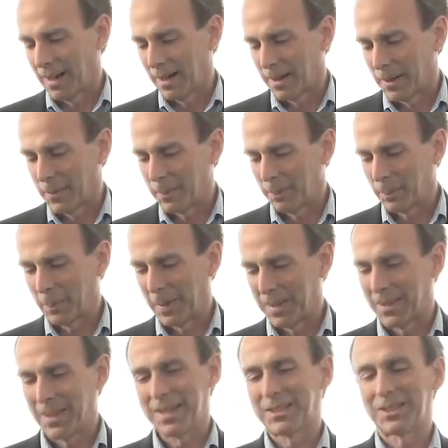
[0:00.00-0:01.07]
Um, my
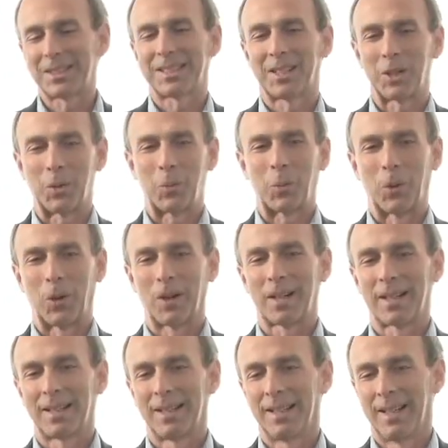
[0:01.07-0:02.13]
thesis didn't
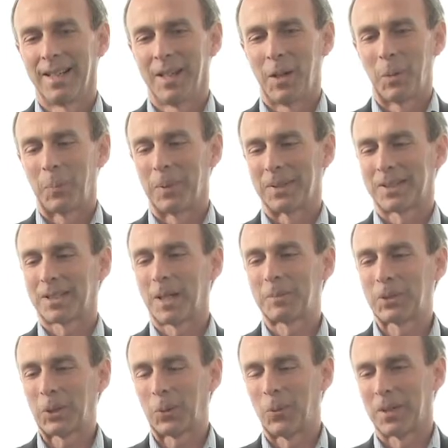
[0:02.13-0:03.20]
work, but
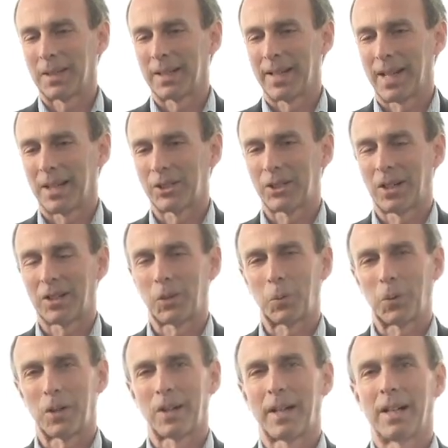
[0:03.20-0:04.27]
subsequently I started
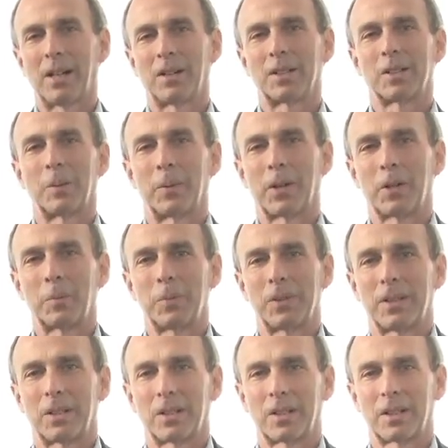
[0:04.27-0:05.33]
working on some other
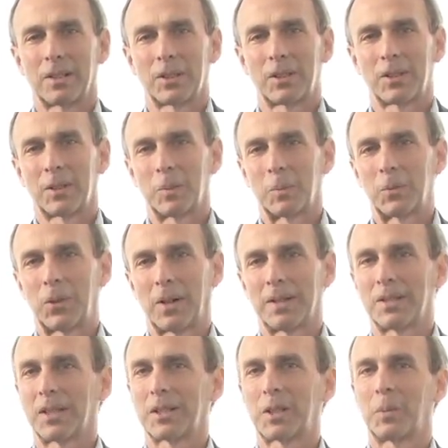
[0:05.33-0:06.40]
materials, some
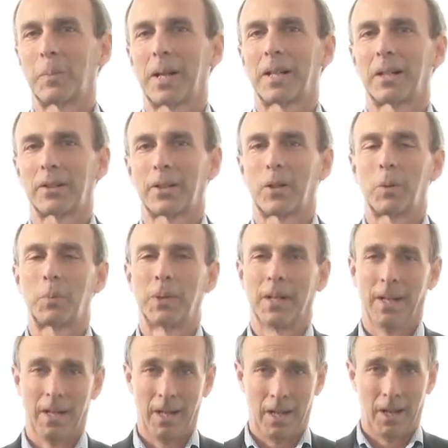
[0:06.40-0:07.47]
transition metal doped
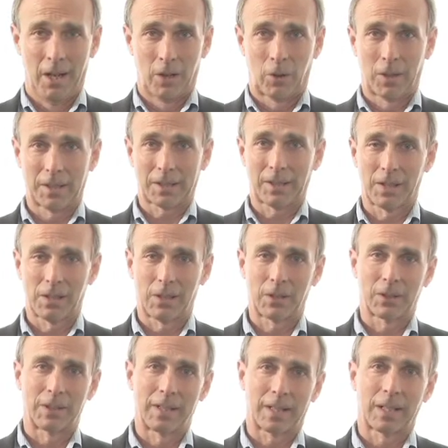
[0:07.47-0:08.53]

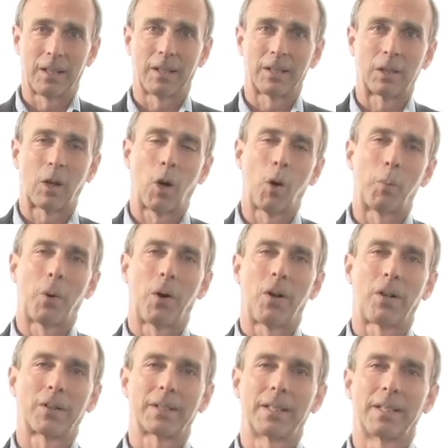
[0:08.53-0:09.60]
crystals, nickel and
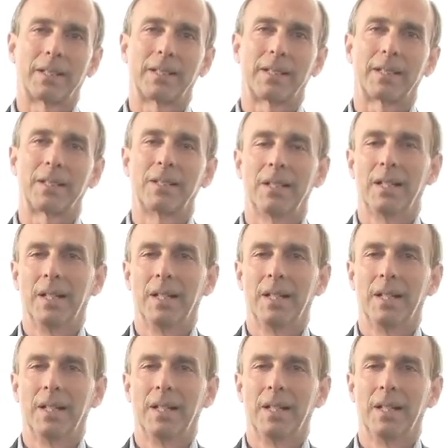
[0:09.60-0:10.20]
cobalt in the